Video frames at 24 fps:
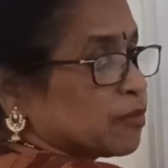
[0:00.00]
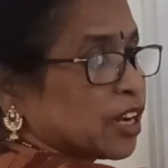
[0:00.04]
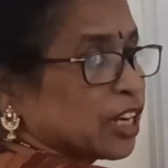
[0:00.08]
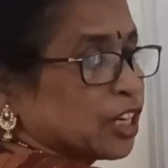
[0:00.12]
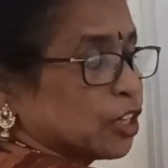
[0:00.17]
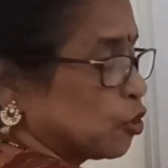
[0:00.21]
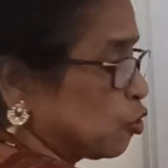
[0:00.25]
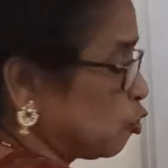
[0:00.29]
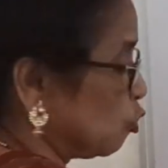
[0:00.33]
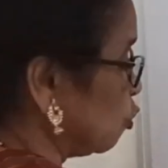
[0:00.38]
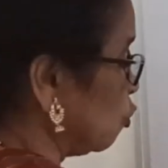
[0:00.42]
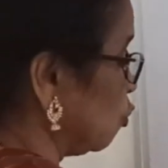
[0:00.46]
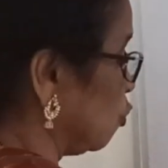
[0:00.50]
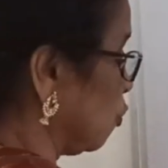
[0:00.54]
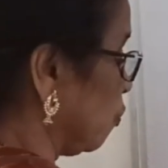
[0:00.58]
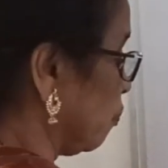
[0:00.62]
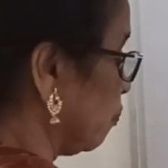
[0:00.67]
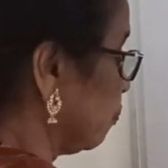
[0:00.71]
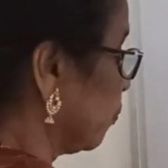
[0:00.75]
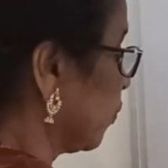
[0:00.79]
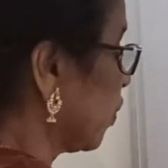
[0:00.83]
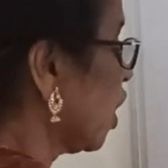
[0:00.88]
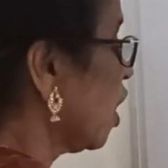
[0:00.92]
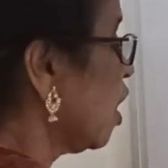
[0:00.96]
by 2.
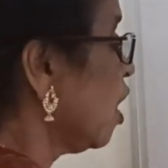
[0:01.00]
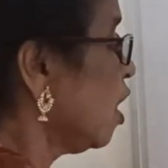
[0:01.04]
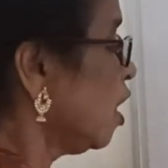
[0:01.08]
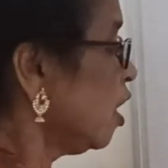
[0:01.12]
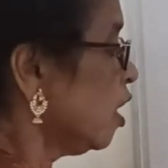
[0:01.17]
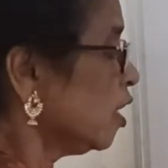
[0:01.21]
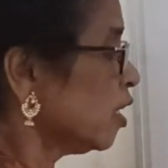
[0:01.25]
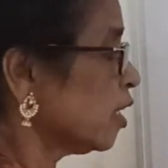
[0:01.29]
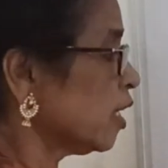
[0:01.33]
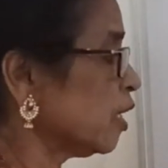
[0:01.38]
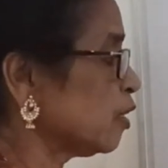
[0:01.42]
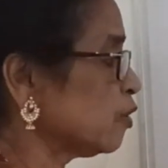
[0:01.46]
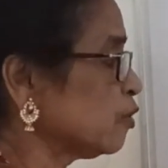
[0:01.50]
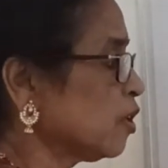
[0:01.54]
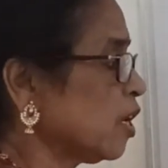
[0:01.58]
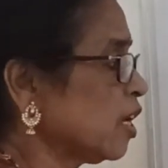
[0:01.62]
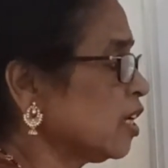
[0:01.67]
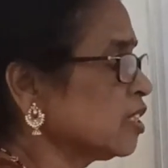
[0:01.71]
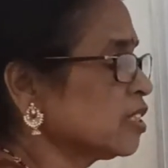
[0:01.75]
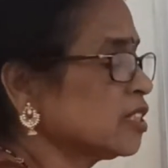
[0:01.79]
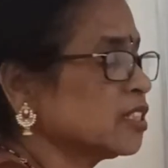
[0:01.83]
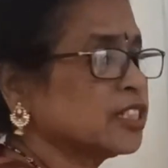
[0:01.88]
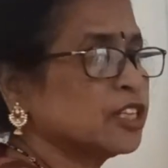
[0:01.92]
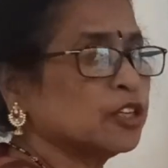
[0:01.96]

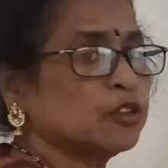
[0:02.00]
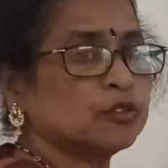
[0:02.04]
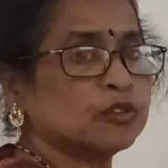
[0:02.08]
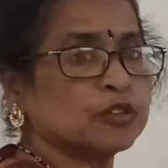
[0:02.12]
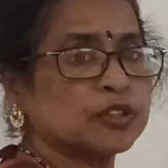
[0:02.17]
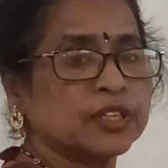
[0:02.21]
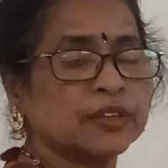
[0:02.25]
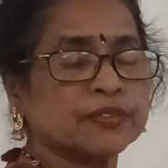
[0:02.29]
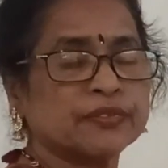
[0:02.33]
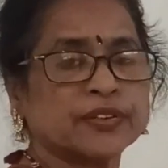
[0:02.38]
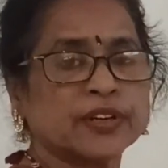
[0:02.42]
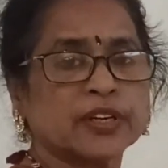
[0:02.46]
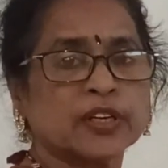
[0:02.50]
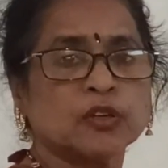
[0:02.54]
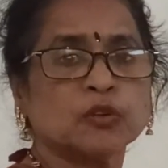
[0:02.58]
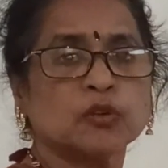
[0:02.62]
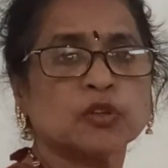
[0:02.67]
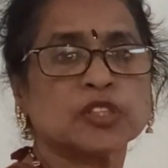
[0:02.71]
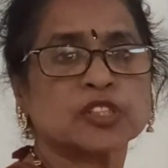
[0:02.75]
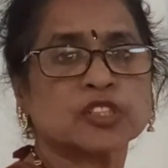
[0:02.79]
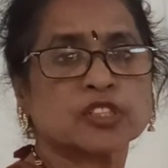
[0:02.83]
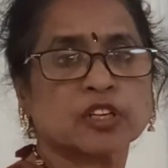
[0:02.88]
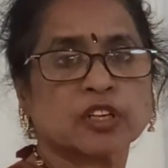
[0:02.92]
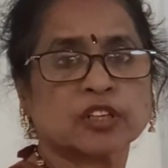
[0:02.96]
Resonance due to different
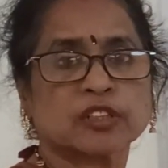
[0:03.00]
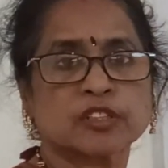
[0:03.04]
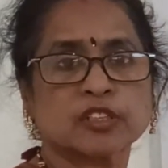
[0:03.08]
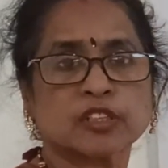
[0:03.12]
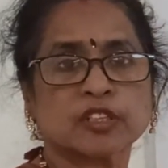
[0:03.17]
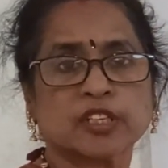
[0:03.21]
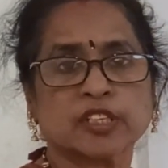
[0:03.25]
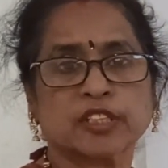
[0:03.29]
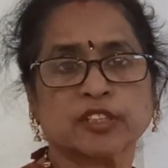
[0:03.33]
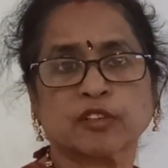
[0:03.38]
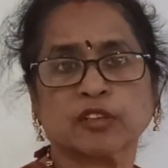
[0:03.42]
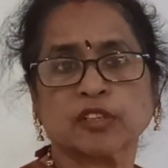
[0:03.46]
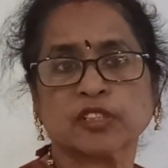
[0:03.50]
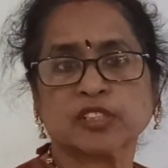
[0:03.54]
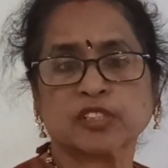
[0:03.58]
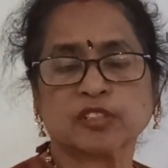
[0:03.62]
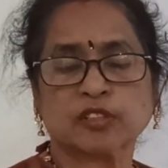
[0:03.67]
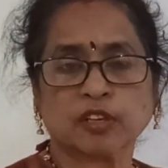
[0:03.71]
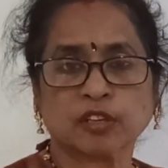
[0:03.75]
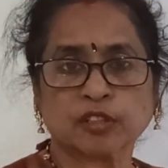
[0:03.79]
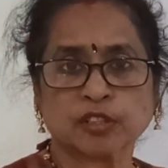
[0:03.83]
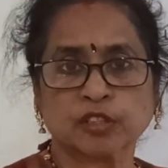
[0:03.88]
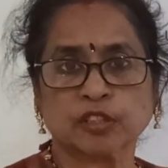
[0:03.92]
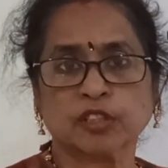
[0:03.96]
Lewis structure, resonance
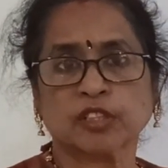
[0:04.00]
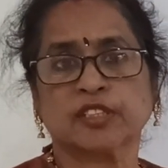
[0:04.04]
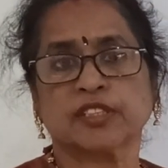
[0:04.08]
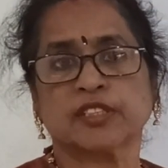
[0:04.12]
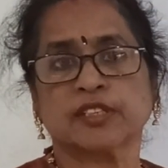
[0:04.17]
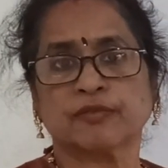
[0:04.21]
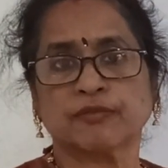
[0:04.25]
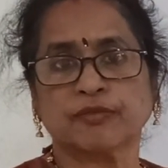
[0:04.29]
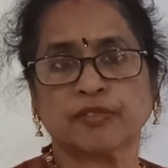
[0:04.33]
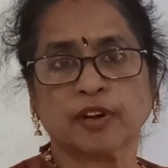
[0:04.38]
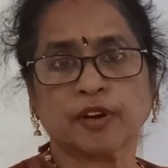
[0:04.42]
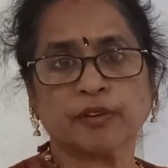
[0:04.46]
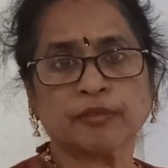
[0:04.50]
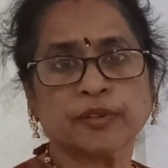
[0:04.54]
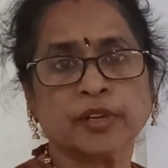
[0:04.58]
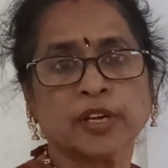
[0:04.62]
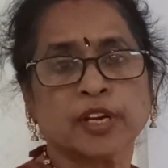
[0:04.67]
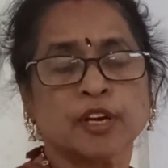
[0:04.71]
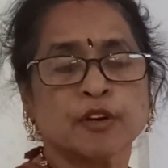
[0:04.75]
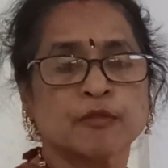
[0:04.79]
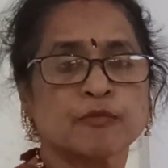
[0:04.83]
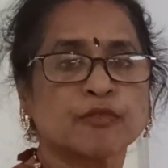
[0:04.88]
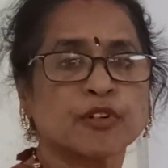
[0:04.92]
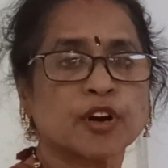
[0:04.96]
structure developed
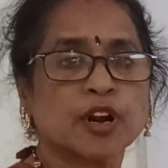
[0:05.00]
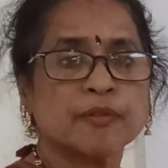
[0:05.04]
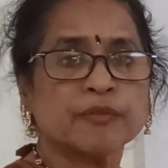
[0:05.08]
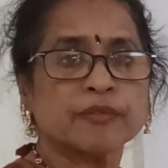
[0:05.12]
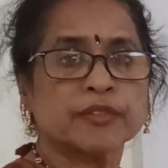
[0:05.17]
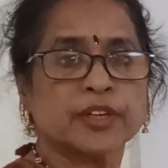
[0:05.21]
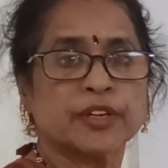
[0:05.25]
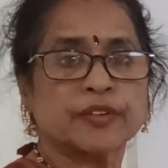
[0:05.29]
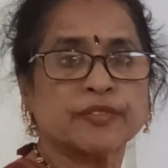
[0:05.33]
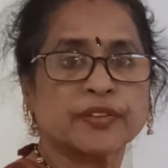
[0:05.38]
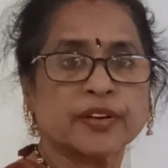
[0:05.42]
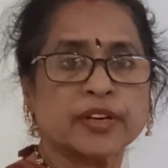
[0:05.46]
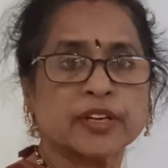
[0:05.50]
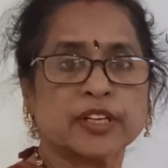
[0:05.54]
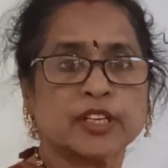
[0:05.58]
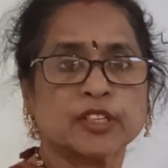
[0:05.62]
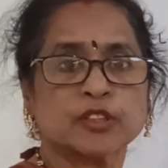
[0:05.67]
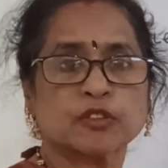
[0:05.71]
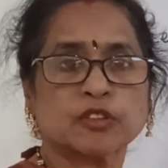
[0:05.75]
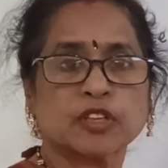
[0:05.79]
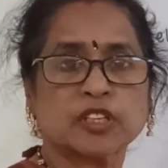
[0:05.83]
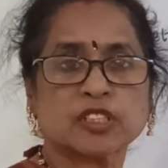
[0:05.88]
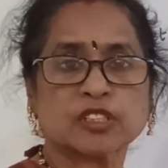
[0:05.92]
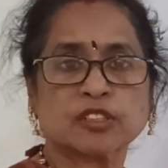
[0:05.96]
from different
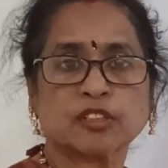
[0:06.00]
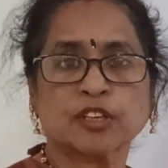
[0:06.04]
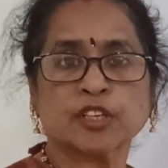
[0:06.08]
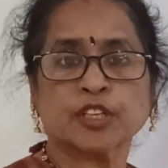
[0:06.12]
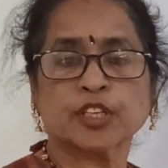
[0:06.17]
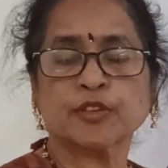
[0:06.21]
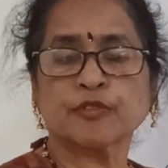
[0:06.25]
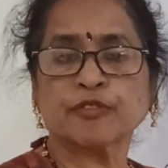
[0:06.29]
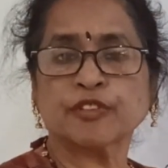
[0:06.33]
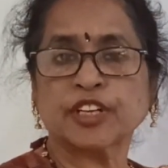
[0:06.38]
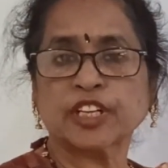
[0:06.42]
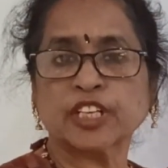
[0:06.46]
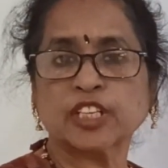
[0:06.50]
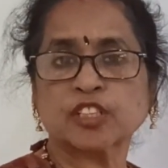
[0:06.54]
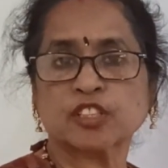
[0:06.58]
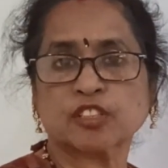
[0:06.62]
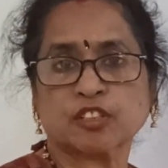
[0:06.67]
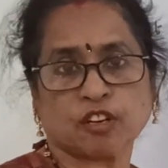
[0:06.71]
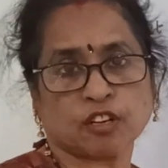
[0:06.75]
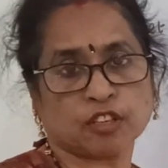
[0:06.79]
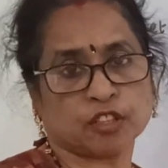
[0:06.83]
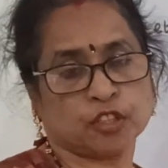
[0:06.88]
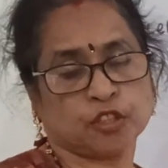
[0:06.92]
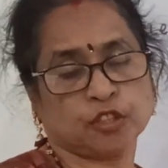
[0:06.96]
resonance contributing
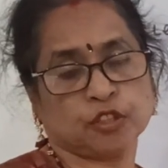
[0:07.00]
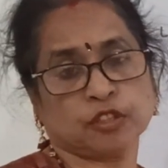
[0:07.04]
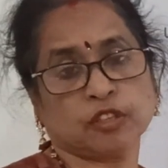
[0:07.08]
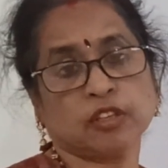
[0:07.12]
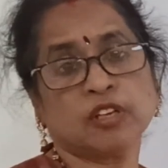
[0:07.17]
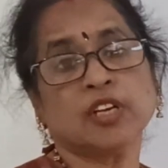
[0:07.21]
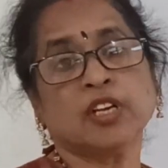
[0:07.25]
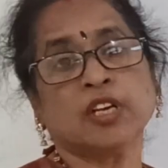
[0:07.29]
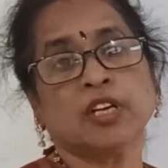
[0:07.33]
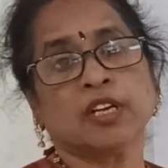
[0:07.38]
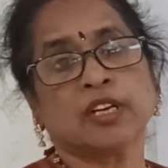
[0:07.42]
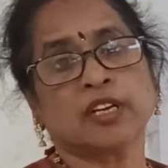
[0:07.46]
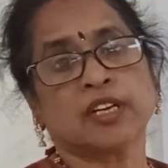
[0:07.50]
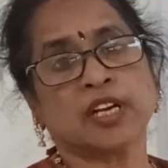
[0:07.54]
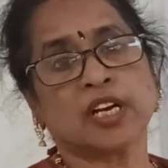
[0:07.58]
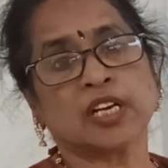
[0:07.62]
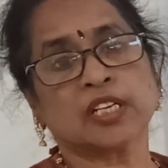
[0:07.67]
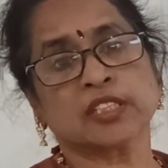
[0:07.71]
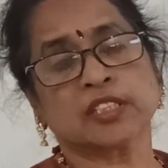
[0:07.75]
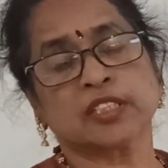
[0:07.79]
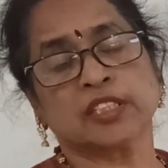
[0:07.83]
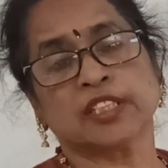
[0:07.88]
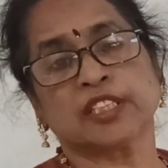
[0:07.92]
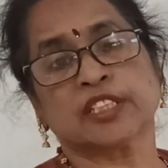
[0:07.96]
structure,
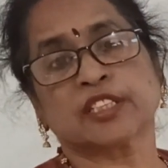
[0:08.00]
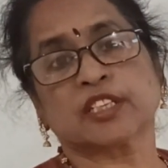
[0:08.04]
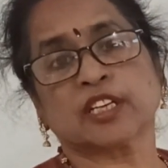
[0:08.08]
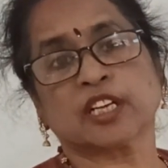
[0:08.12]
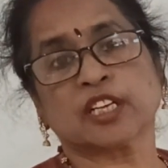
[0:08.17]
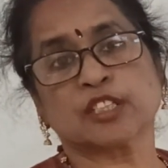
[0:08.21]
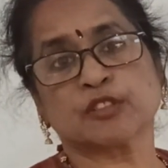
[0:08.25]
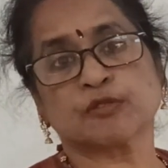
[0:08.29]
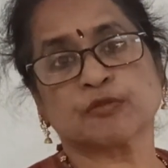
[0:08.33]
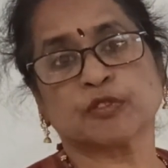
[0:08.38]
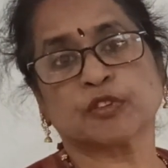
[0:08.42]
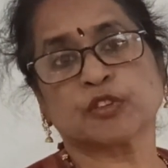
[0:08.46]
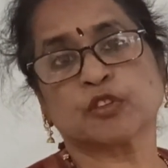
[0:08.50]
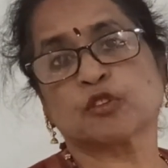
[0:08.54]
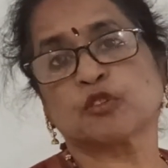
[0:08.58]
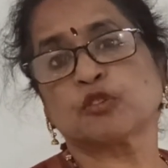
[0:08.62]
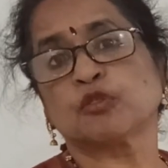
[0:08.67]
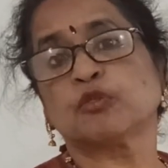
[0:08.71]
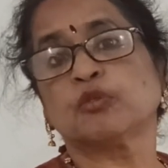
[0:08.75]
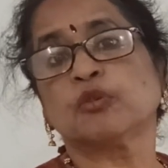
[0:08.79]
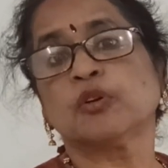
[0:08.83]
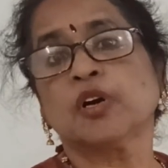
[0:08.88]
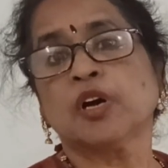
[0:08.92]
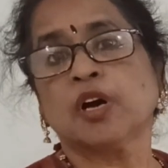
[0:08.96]
lastly transfer
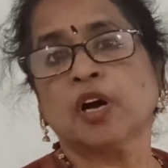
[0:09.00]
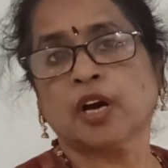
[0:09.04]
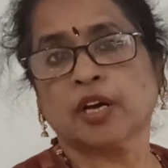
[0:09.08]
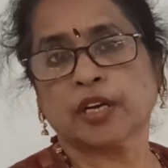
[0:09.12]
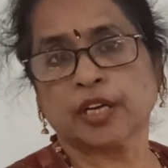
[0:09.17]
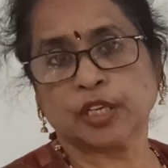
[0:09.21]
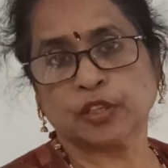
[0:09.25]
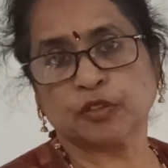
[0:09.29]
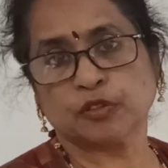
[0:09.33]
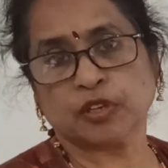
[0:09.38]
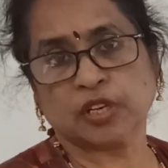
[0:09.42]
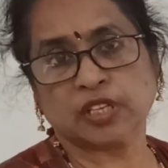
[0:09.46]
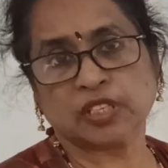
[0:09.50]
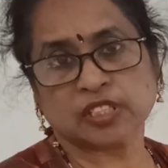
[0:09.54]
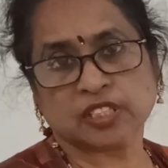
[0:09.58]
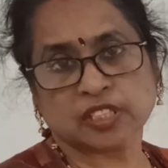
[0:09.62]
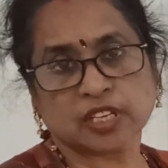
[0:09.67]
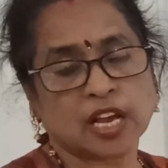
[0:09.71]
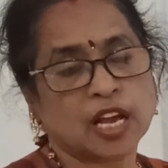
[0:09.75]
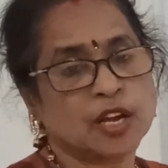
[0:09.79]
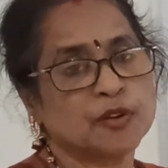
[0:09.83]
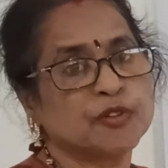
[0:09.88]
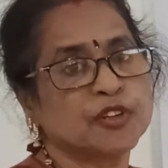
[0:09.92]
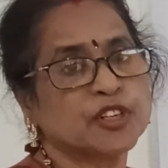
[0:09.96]
to
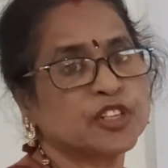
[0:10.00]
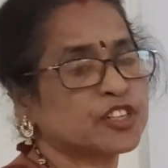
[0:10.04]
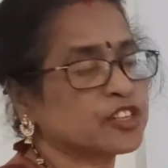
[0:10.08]
resonance hybrid